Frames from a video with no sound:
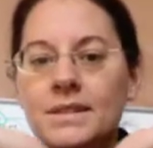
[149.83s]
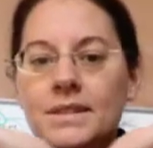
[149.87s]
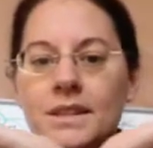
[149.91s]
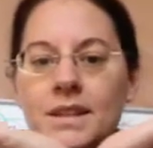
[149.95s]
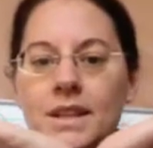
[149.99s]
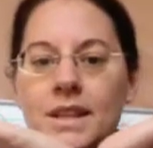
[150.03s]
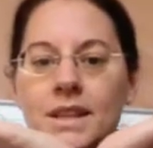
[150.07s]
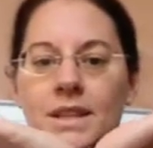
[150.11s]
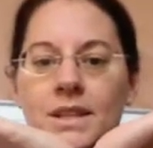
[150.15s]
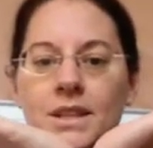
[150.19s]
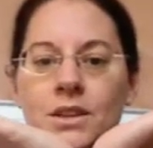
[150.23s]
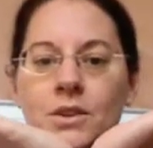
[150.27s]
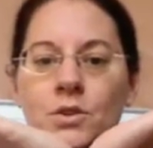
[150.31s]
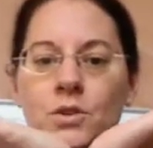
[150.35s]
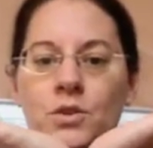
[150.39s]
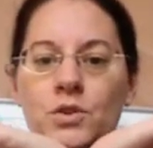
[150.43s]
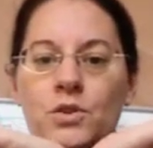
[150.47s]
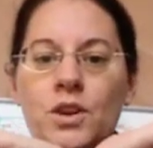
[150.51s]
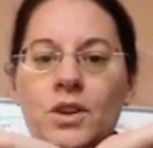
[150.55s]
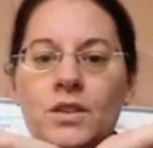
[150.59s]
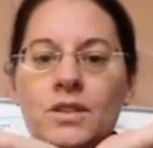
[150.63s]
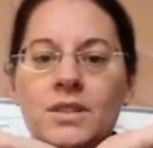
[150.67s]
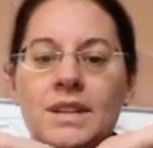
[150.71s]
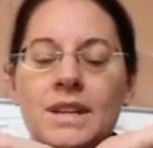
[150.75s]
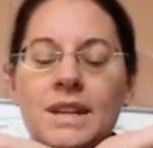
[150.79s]
It's
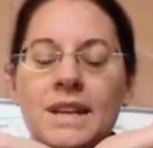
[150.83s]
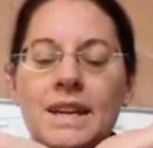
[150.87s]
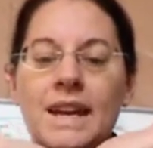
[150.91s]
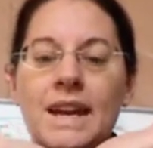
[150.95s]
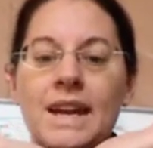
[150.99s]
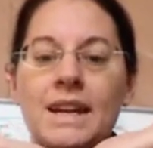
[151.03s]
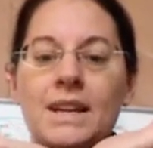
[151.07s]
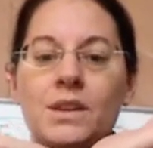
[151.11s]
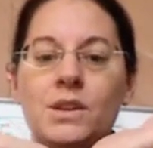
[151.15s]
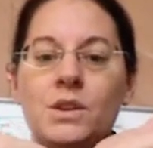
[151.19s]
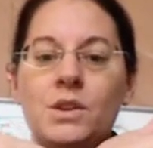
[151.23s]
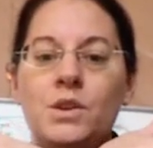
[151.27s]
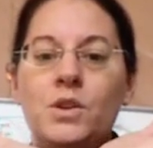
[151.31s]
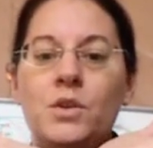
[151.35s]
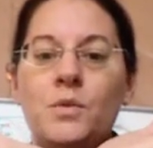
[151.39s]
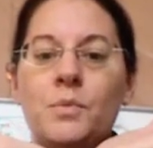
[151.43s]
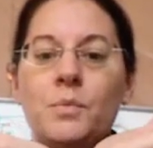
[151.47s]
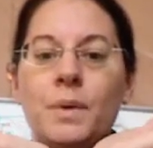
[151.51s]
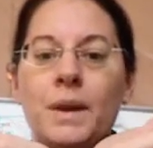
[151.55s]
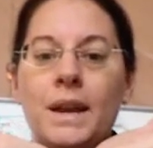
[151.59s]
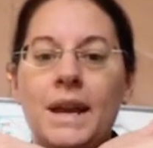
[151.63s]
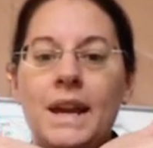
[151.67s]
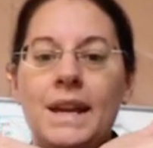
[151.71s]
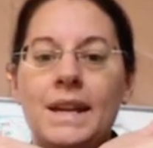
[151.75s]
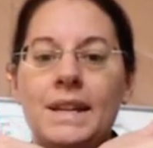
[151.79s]
constructing a new
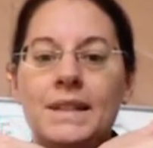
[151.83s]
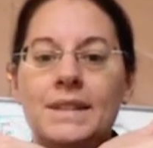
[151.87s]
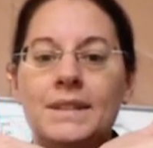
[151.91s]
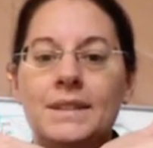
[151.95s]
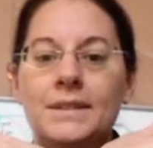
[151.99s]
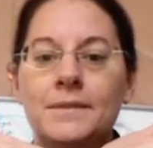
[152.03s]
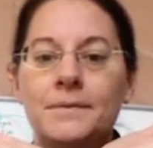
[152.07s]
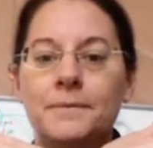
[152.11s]
plate.